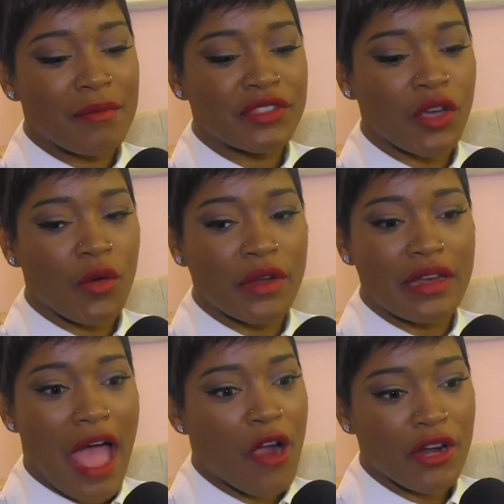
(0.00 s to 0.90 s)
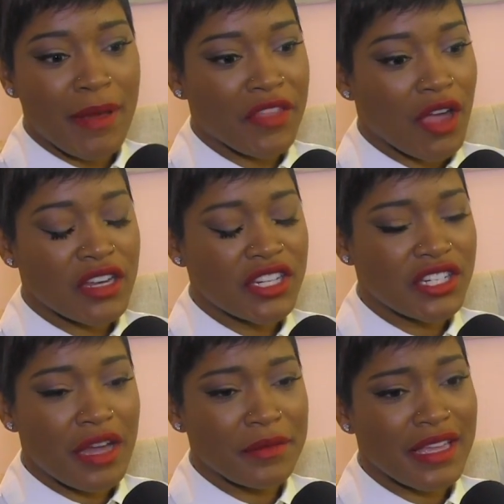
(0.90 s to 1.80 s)
So when I heard about the
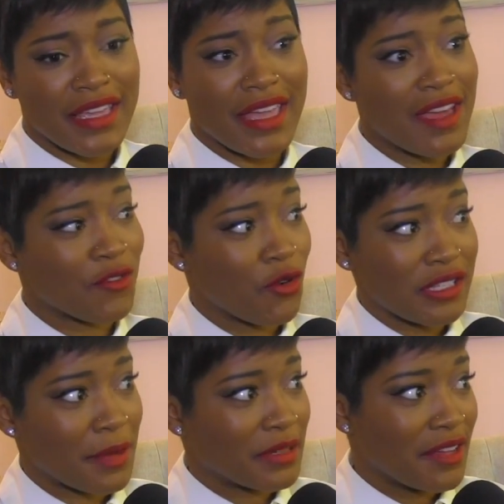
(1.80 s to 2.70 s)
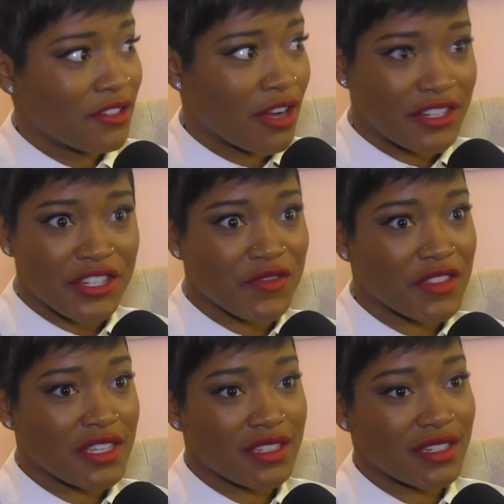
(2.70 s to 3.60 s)
audition, I was like, yeah, of course, I would love to audition
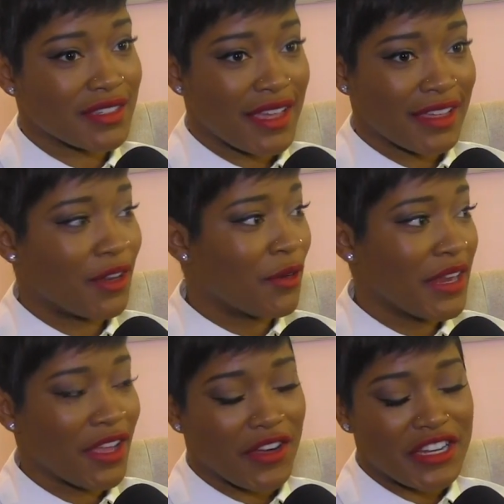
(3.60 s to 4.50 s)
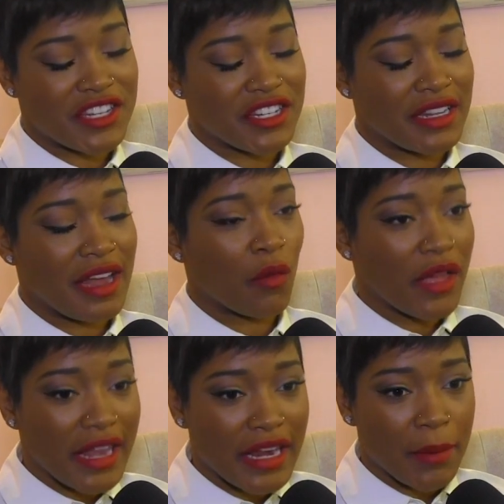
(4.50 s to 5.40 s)
for this, just like, any audition. And I
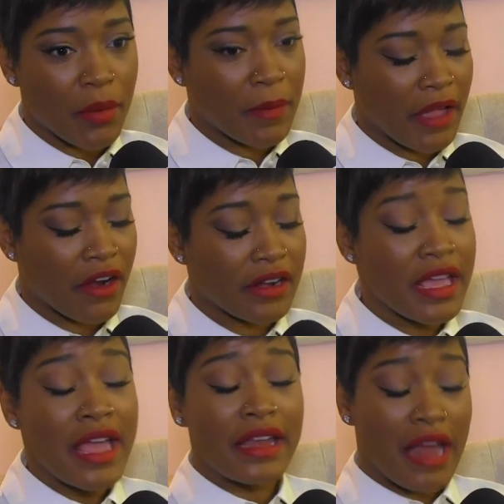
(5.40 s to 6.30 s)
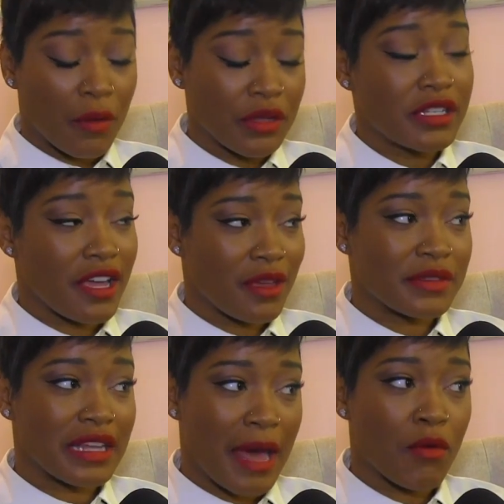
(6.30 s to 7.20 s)
went in and prepared. Now, I will tell you, it
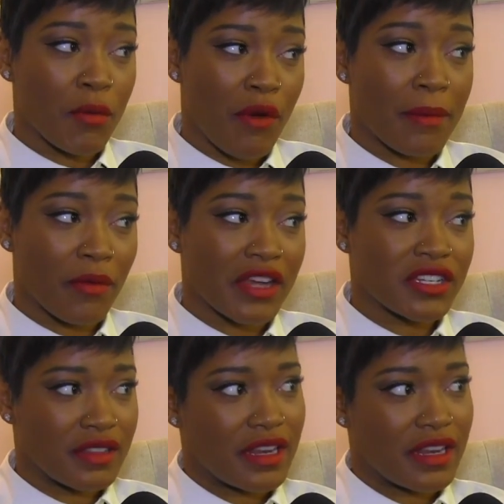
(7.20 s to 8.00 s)
was a lot more preparation